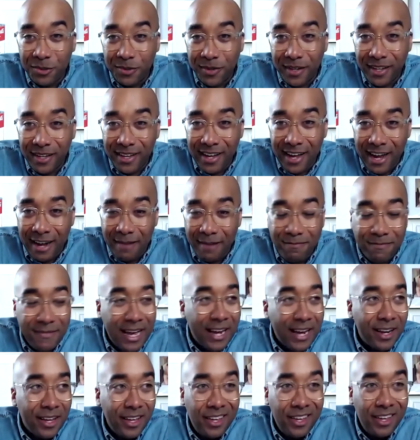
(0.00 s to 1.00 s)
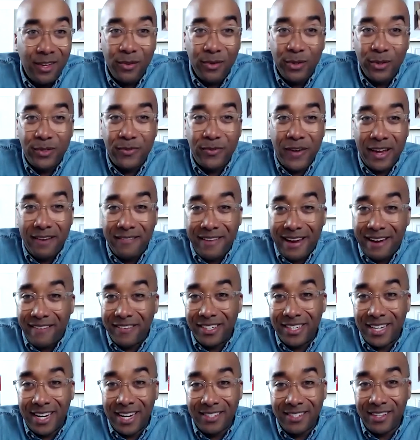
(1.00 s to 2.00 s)
Like, I'm not a huge fan of
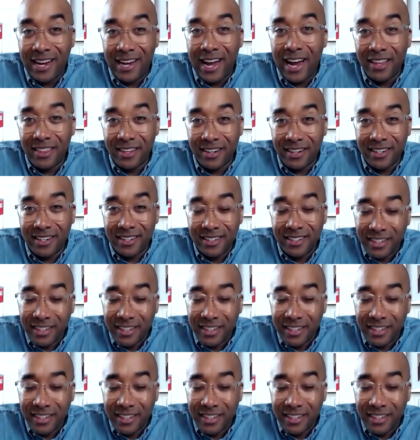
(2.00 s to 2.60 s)
advertising either.